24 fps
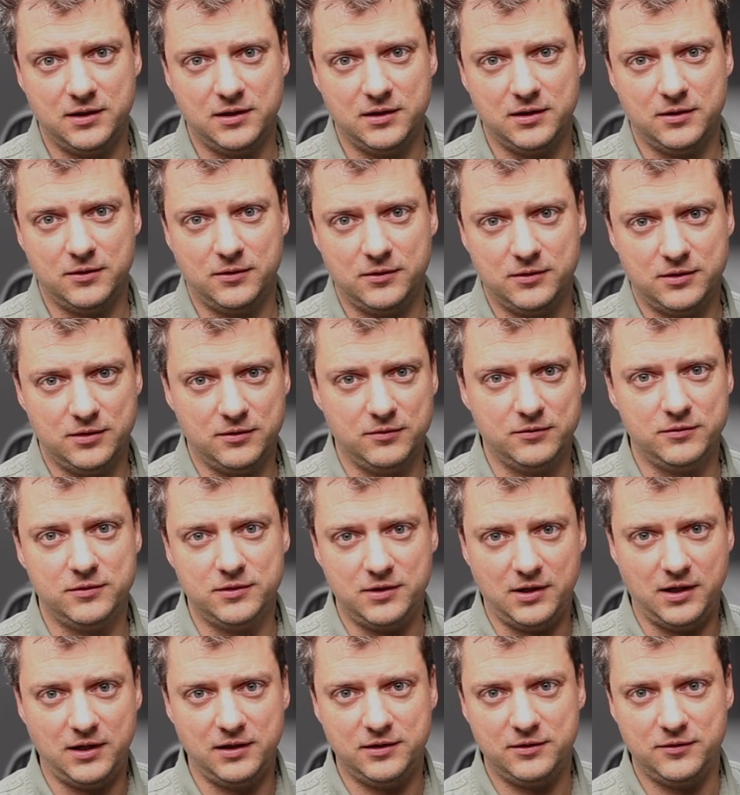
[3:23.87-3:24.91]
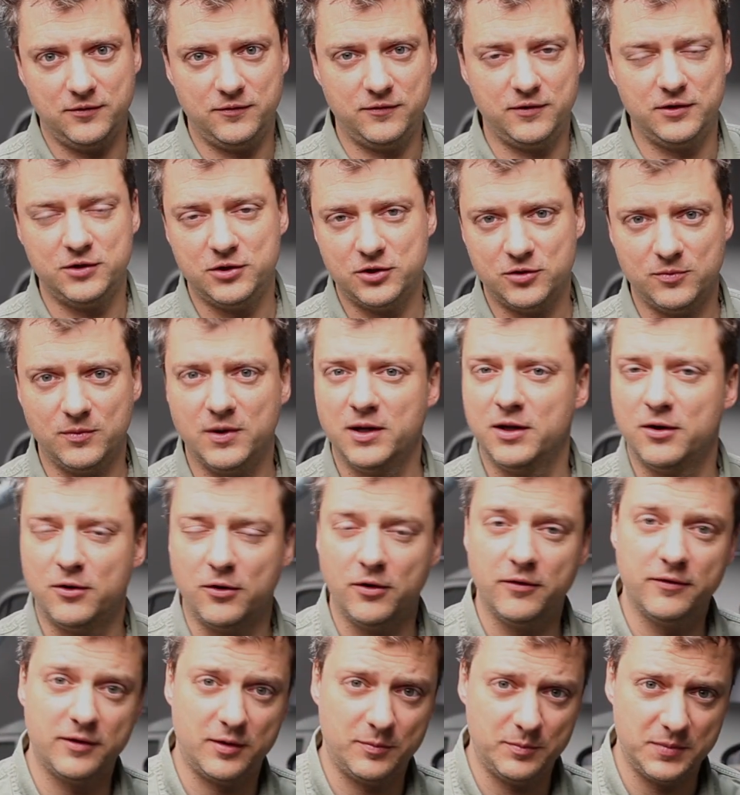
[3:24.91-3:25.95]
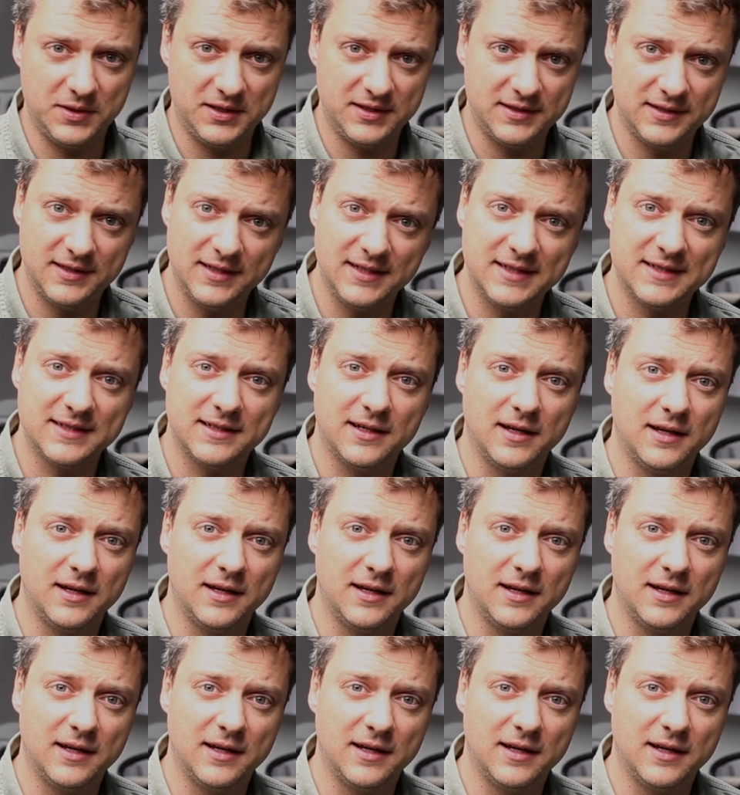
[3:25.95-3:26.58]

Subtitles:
also trying to finish my Rover P6,